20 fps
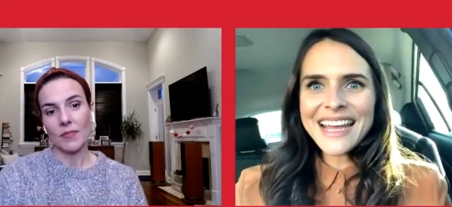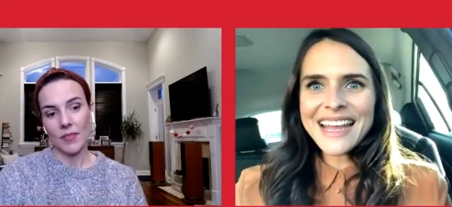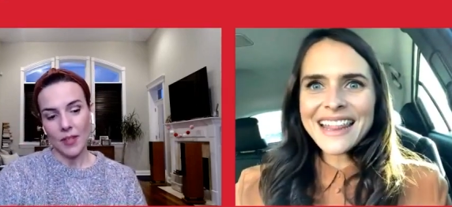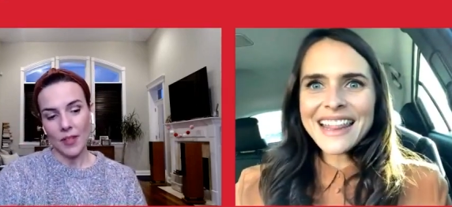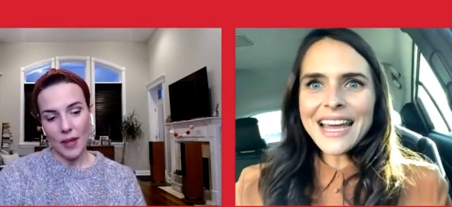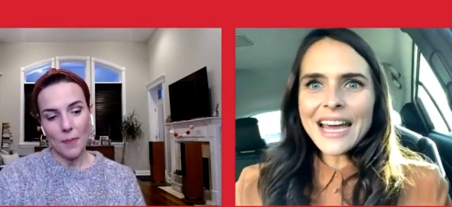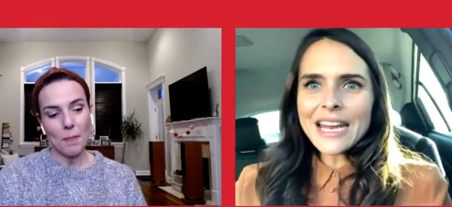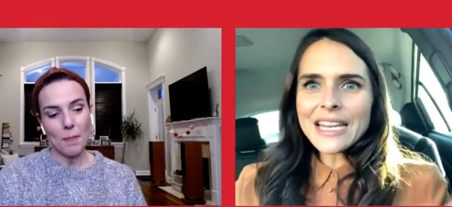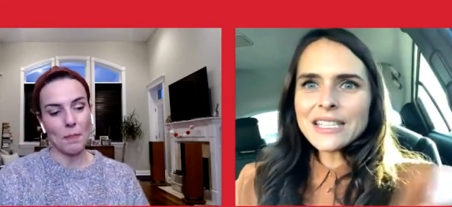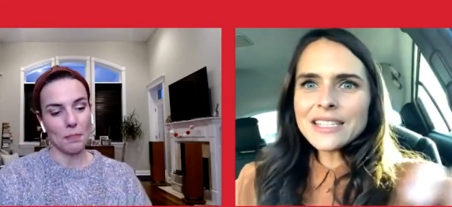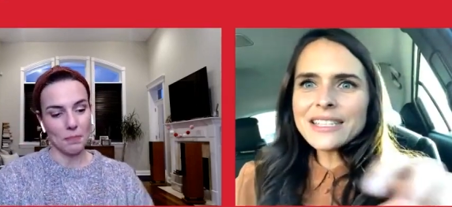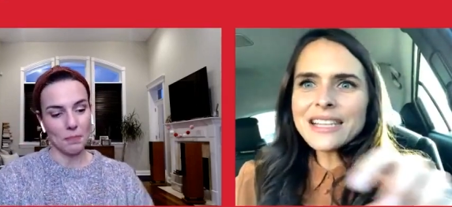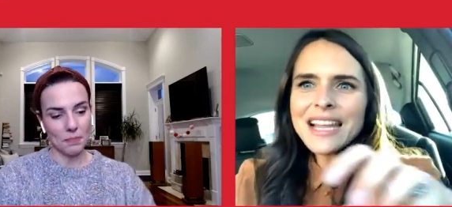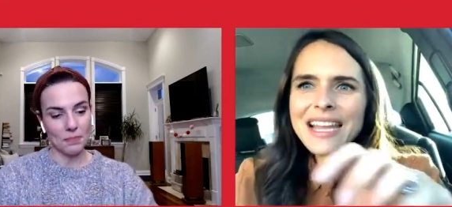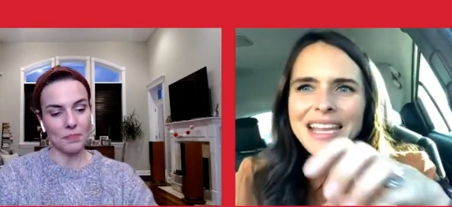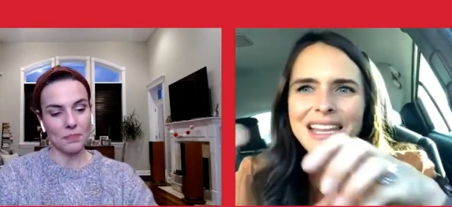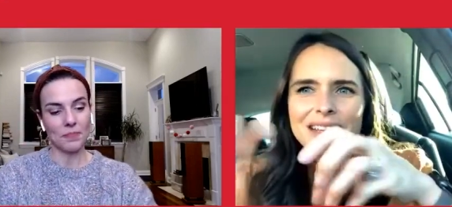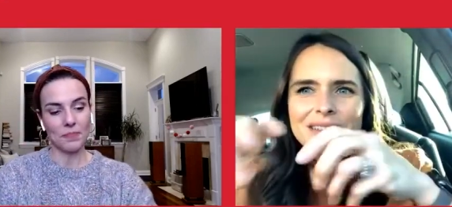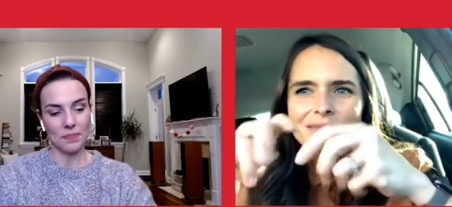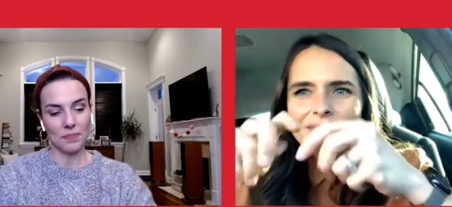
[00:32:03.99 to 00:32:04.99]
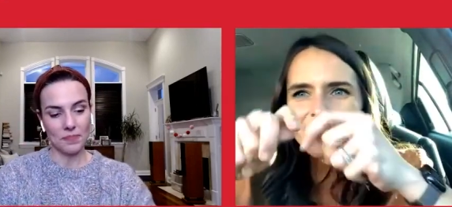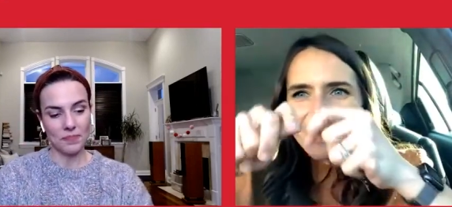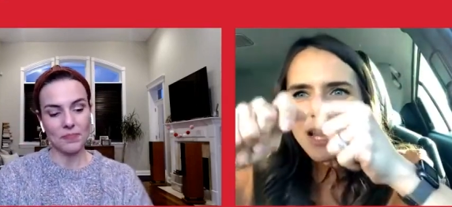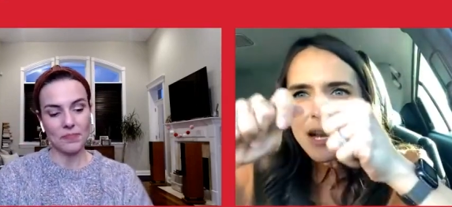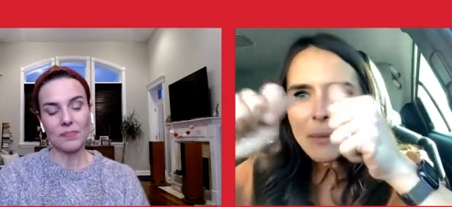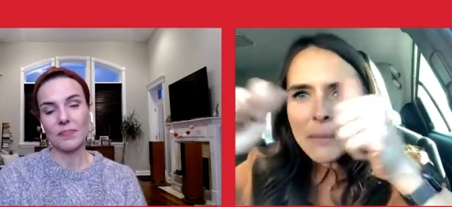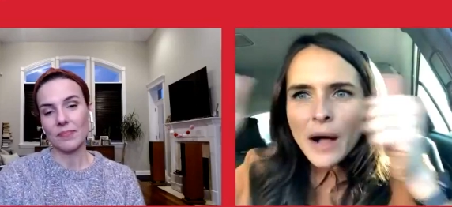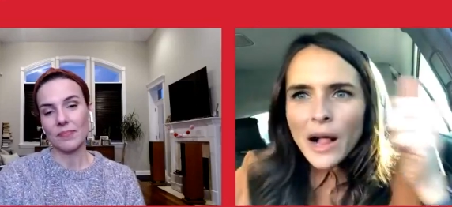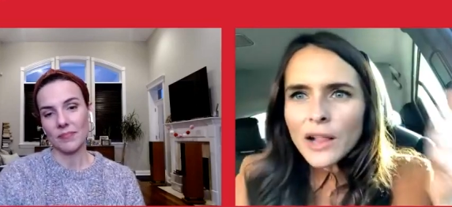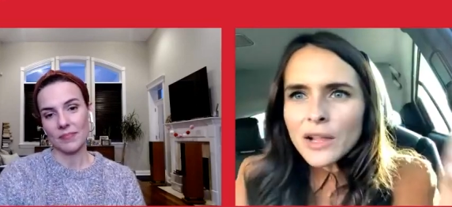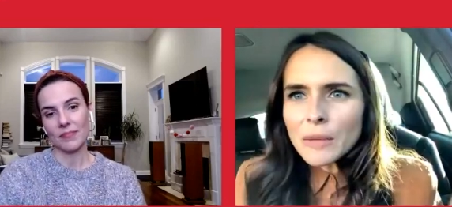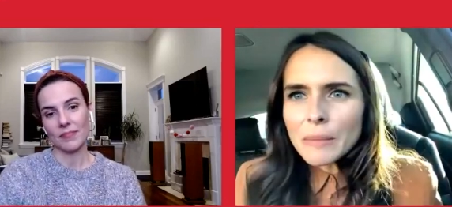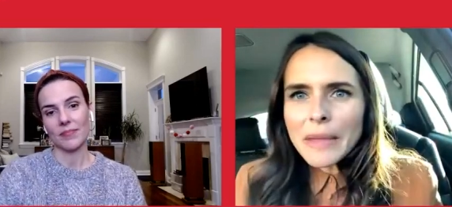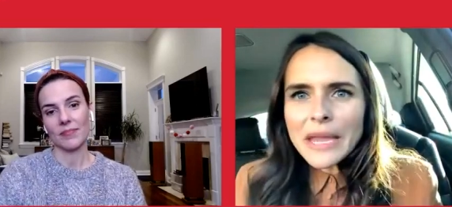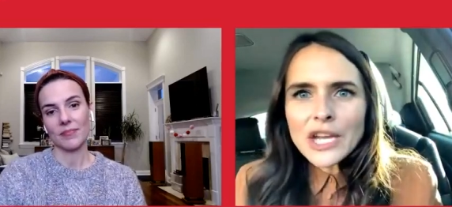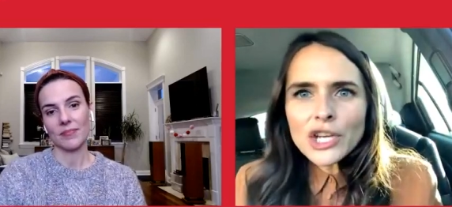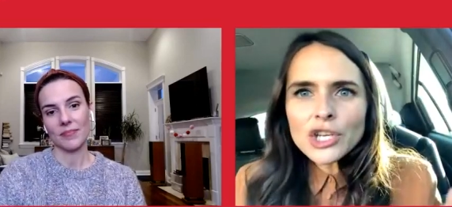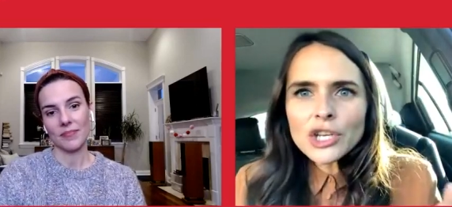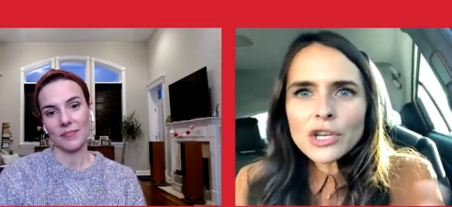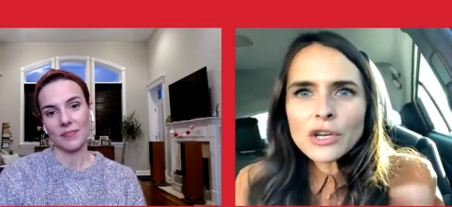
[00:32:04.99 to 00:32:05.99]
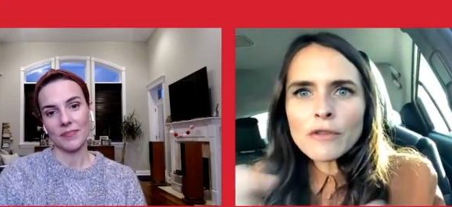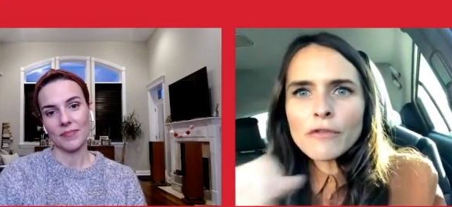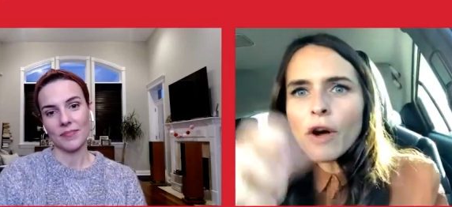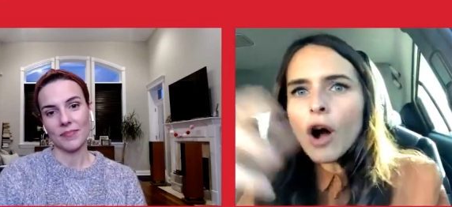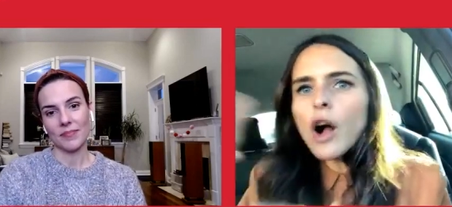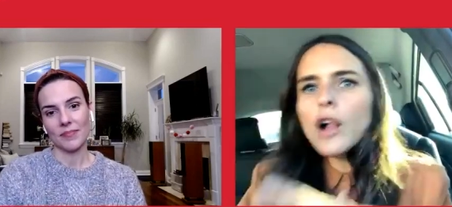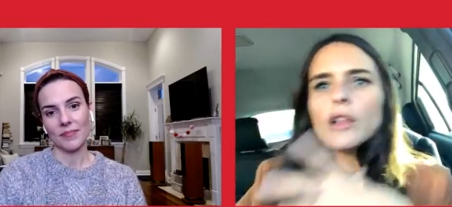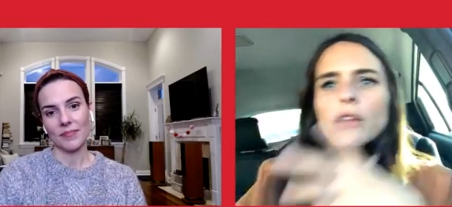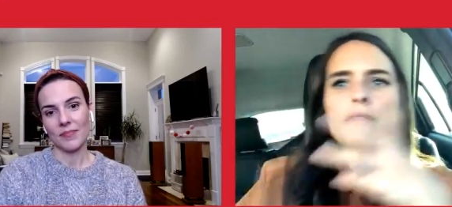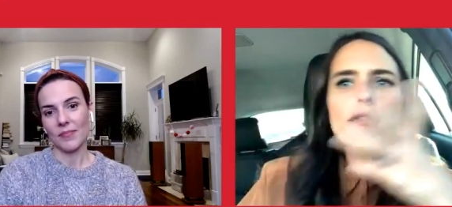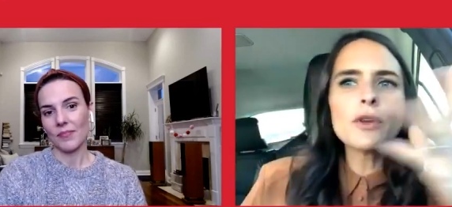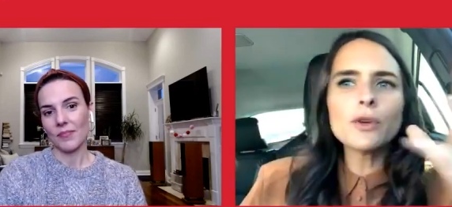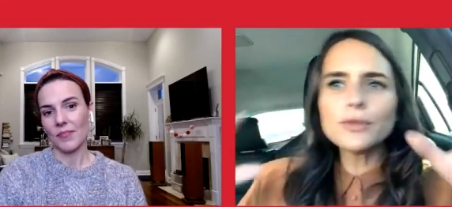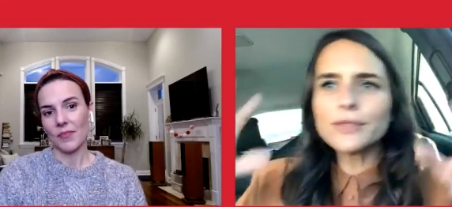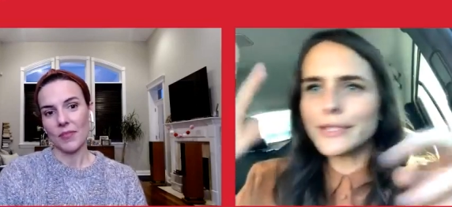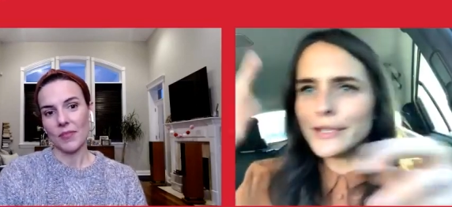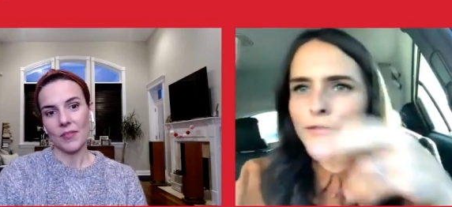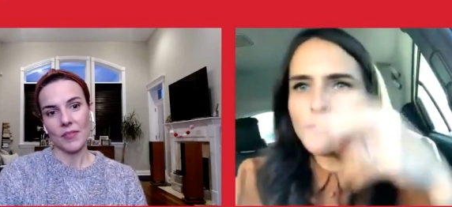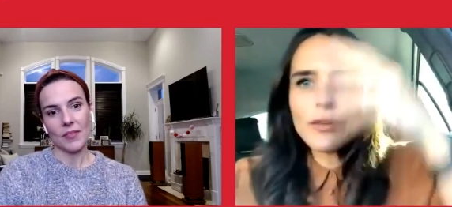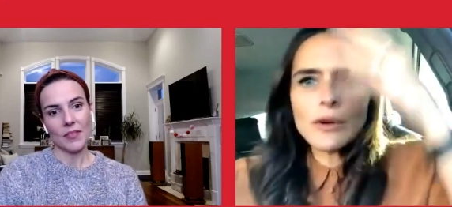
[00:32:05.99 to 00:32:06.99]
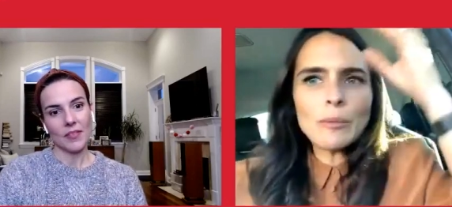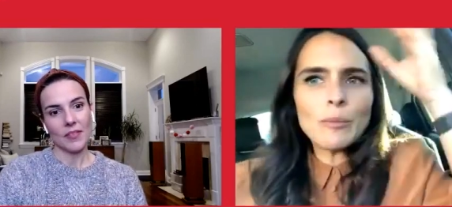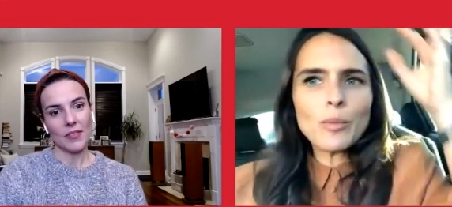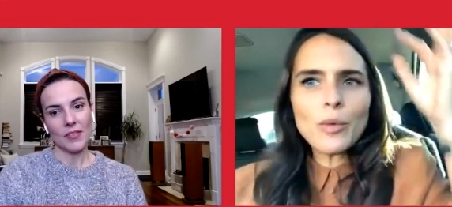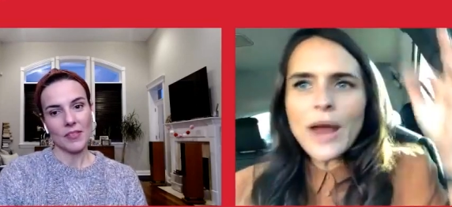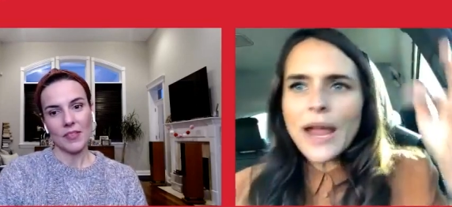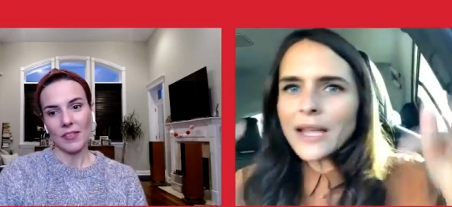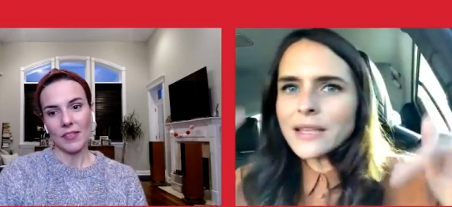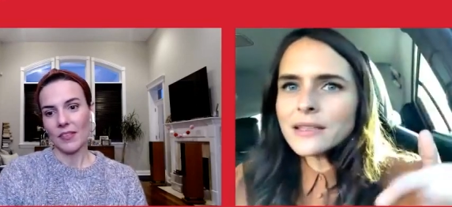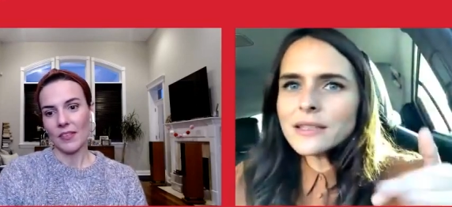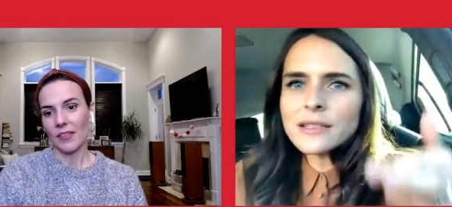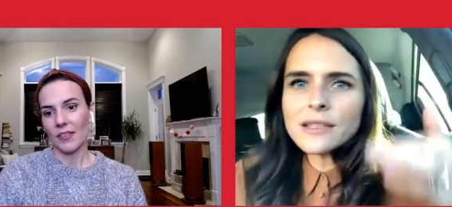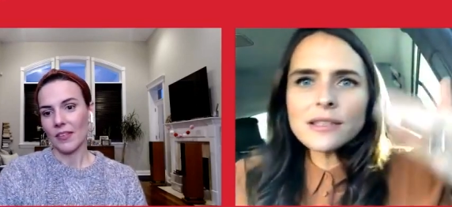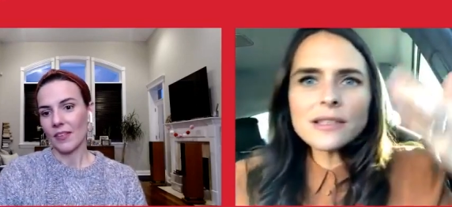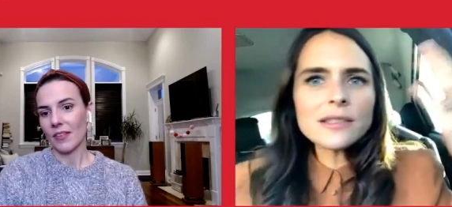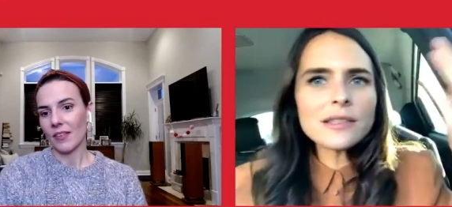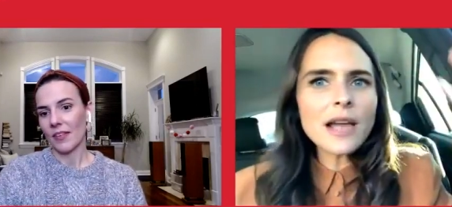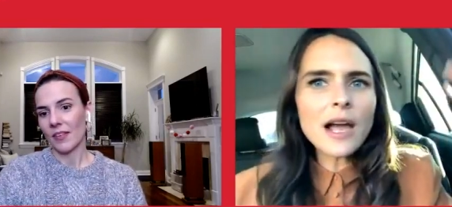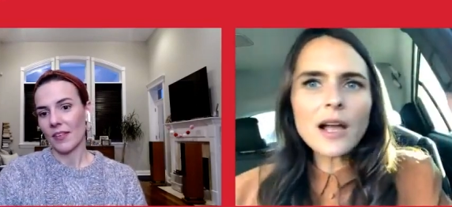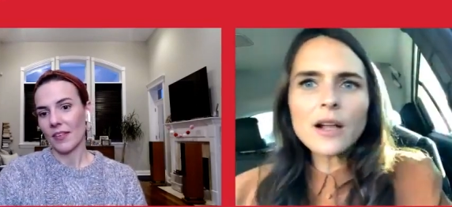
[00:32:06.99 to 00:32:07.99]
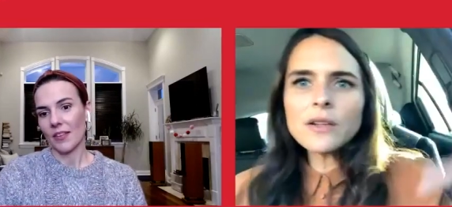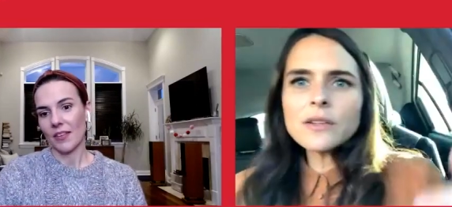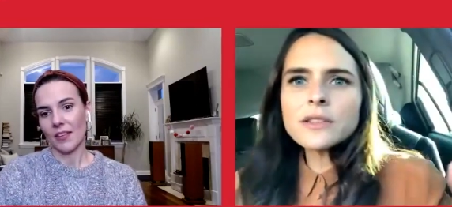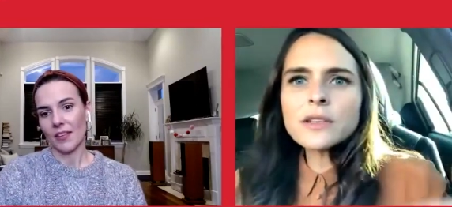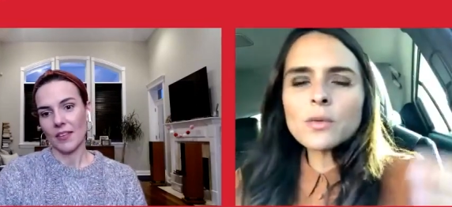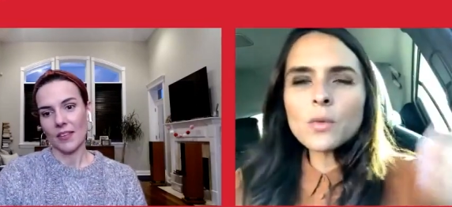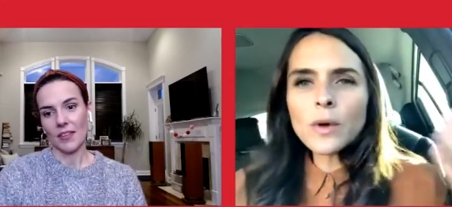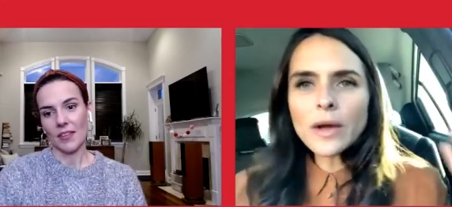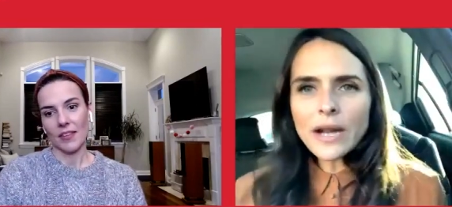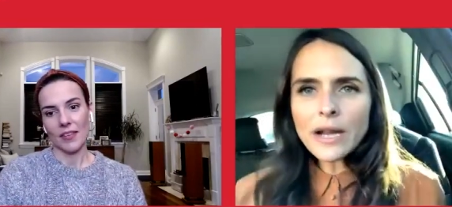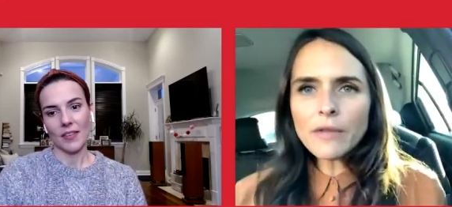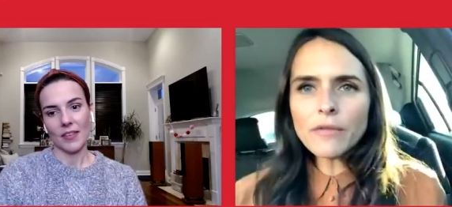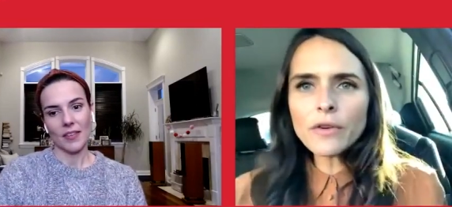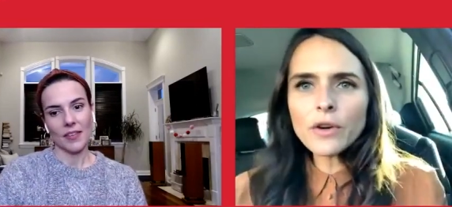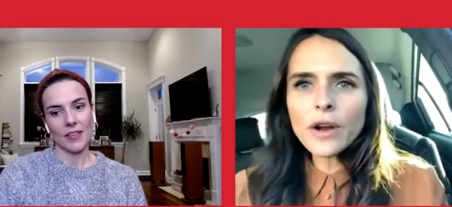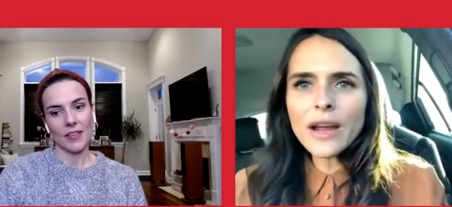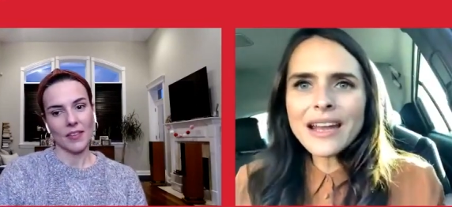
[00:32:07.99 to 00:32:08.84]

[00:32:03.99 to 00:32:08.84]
Speaker 1: that it's like an amalgamation of all of those different brands and styles and whatever.